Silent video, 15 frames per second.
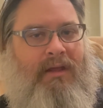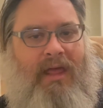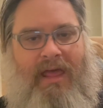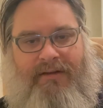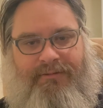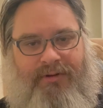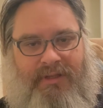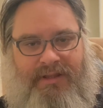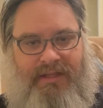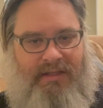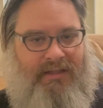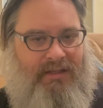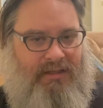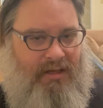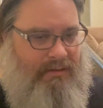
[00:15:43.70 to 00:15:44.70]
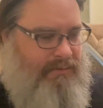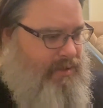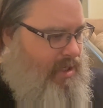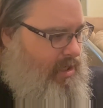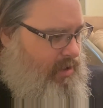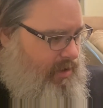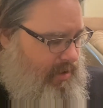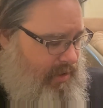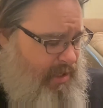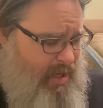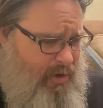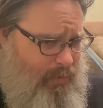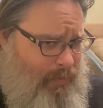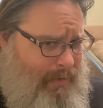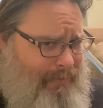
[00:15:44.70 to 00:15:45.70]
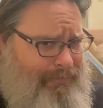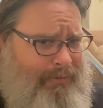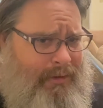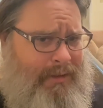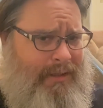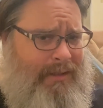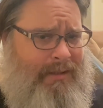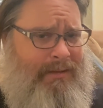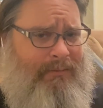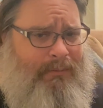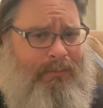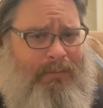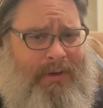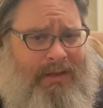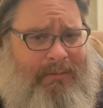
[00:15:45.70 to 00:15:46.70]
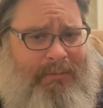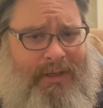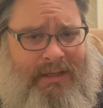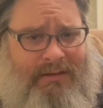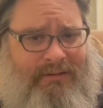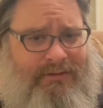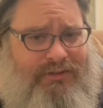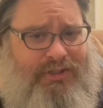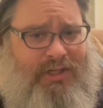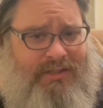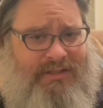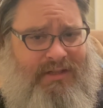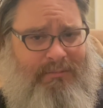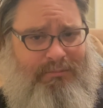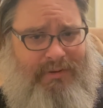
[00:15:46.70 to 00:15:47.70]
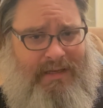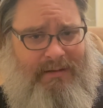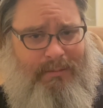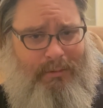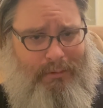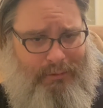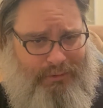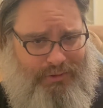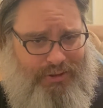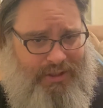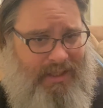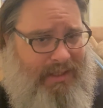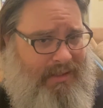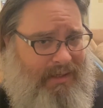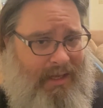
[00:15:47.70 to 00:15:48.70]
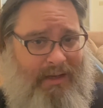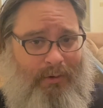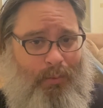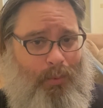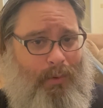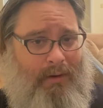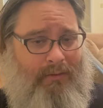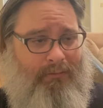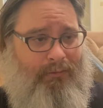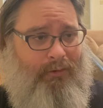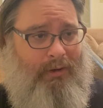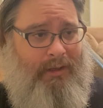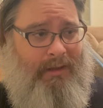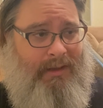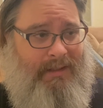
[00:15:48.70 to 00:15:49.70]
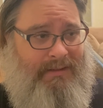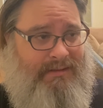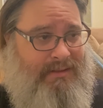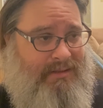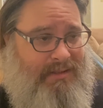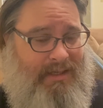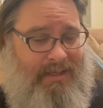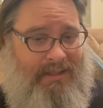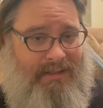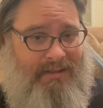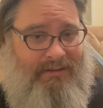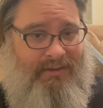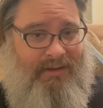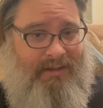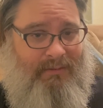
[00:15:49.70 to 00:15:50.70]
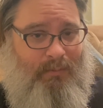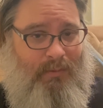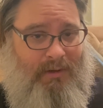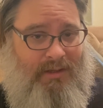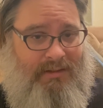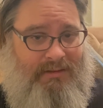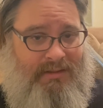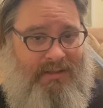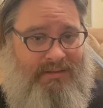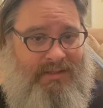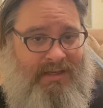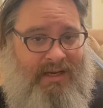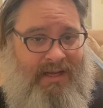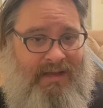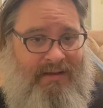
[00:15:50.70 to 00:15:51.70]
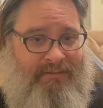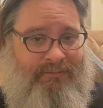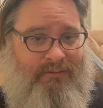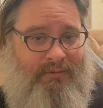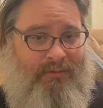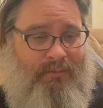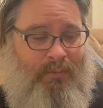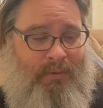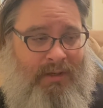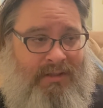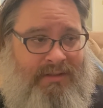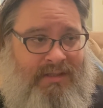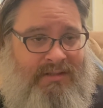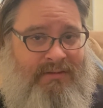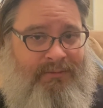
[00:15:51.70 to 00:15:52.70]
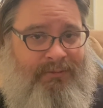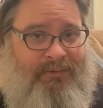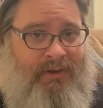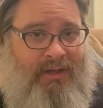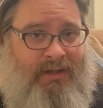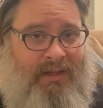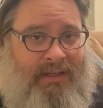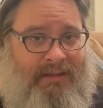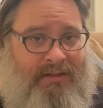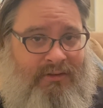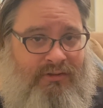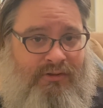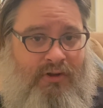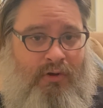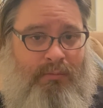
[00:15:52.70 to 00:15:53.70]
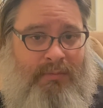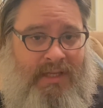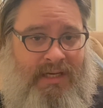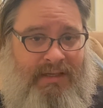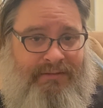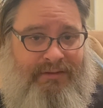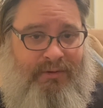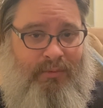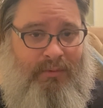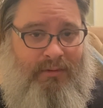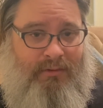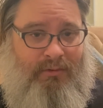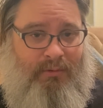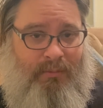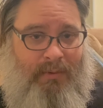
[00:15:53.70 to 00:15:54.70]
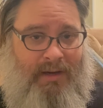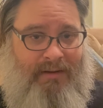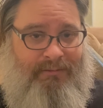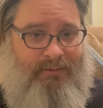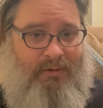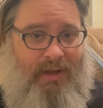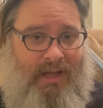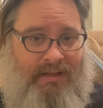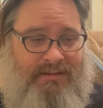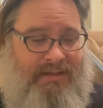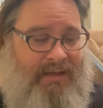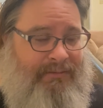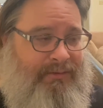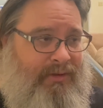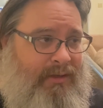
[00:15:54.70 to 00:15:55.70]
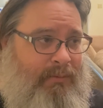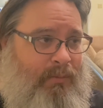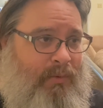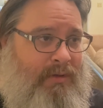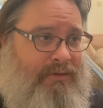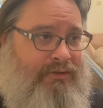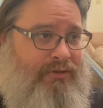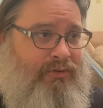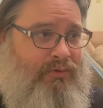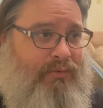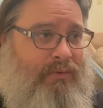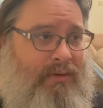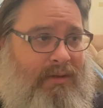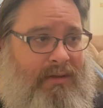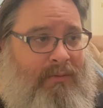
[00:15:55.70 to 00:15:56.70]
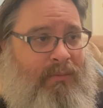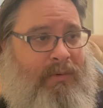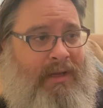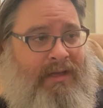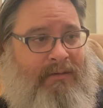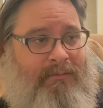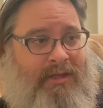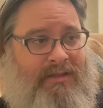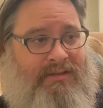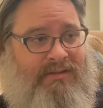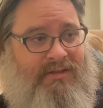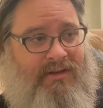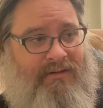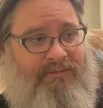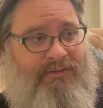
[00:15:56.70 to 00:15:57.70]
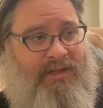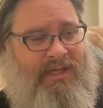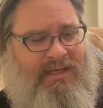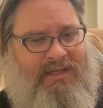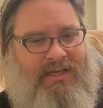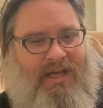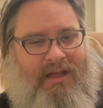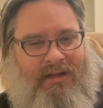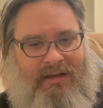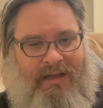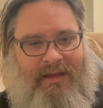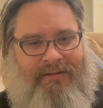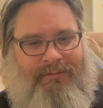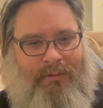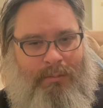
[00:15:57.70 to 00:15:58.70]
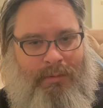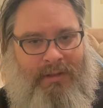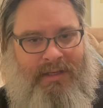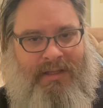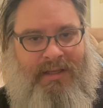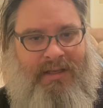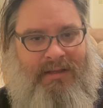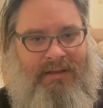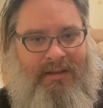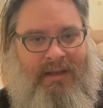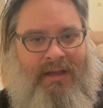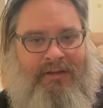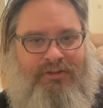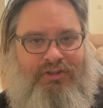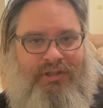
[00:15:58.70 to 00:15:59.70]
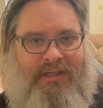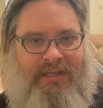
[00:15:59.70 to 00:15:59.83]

everything that comes out. Like, I don't want to fucking recommend Justin Bieber and shit. I don't want to fucking listen to anything where it doesn't feel like there's no meaning to it or whatever. I definitely want to recommend stuff that not everybody actually